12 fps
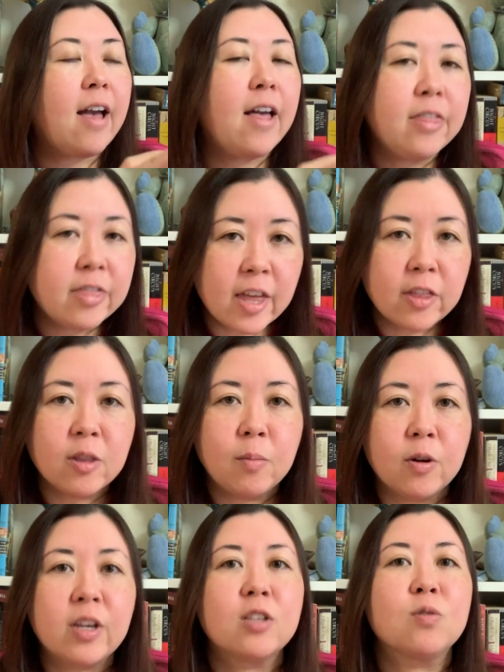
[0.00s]
and then the
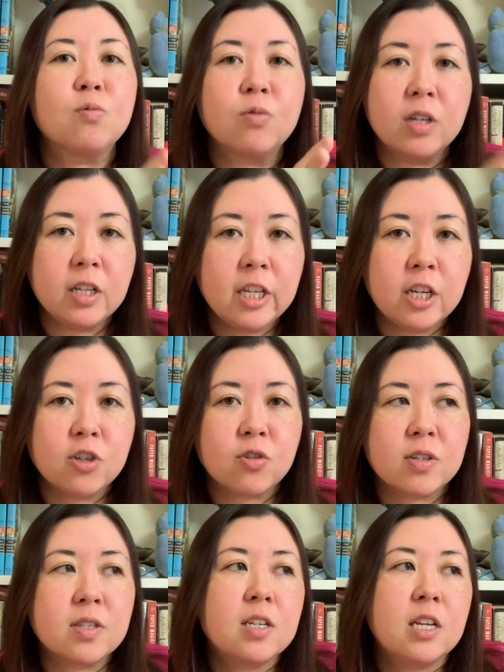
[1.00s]
book gets really
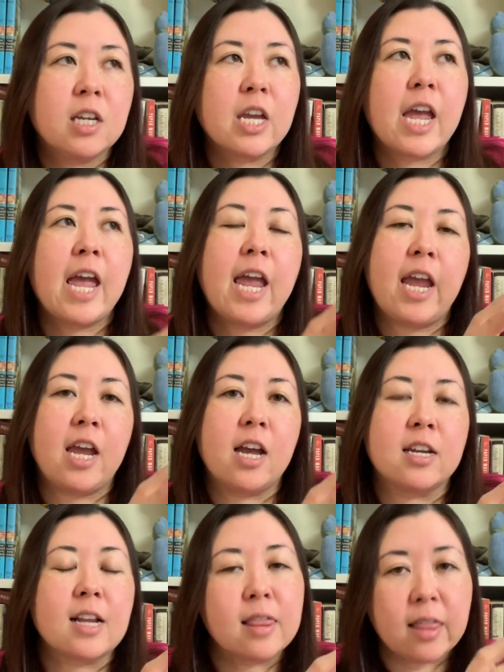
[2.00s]
interesting and